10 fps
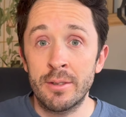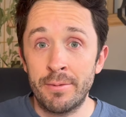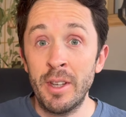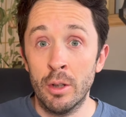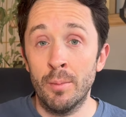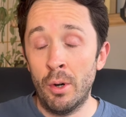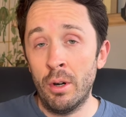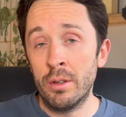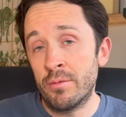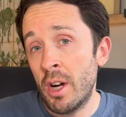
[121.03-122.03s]
feel
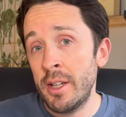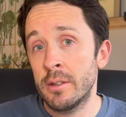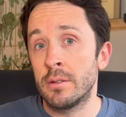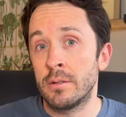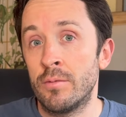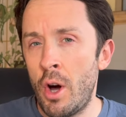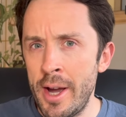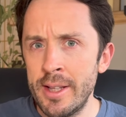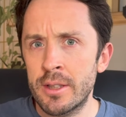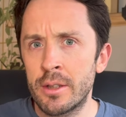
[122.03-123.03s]
more, right?
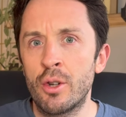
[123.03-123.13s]
Right?